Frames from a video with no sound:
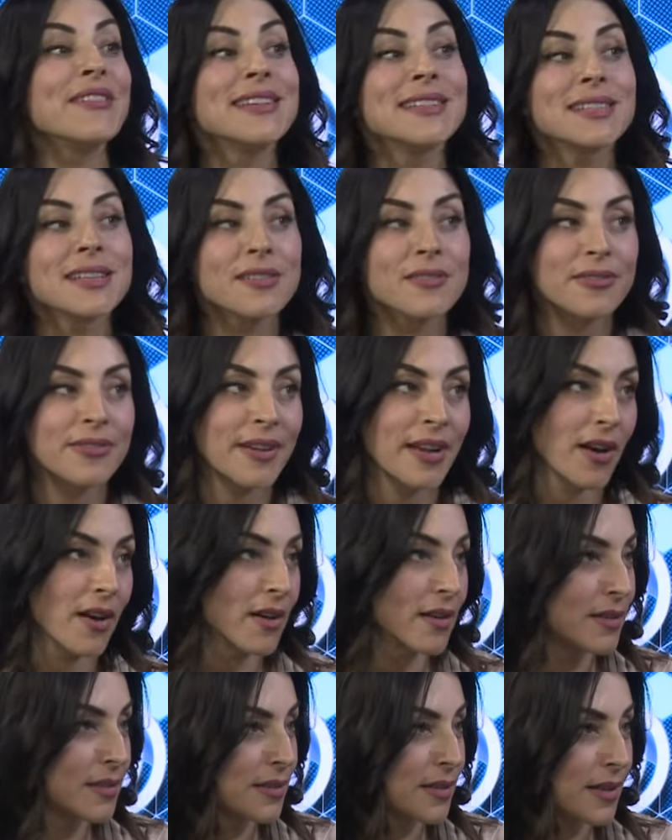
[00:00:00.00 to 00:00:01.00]
isn't
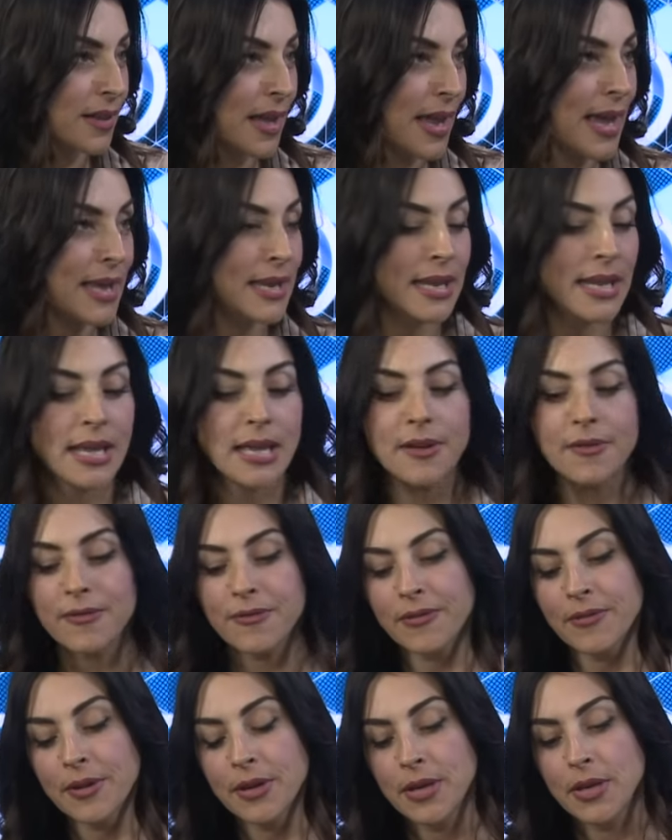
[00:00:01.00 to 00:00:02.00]
fair. Right. And
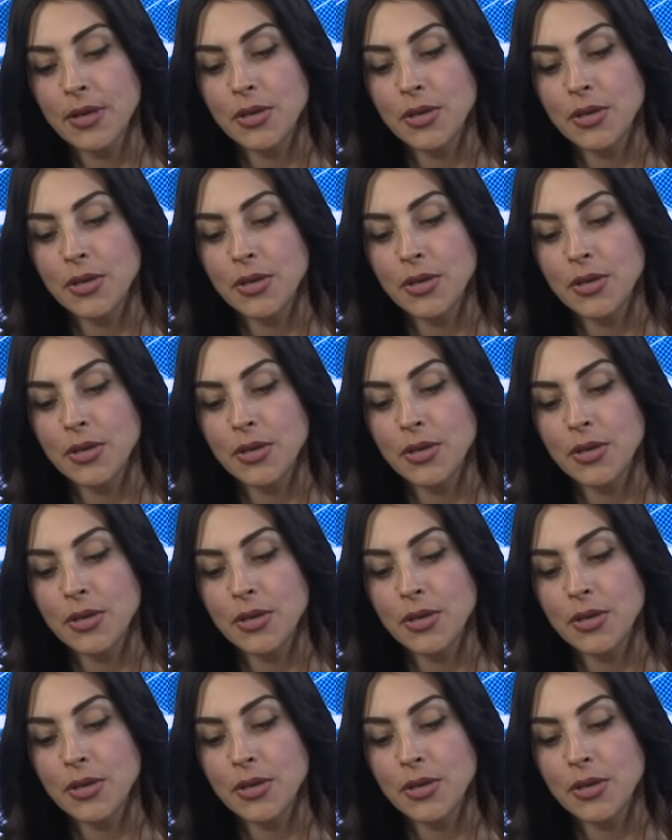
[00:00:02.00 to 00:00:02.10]
if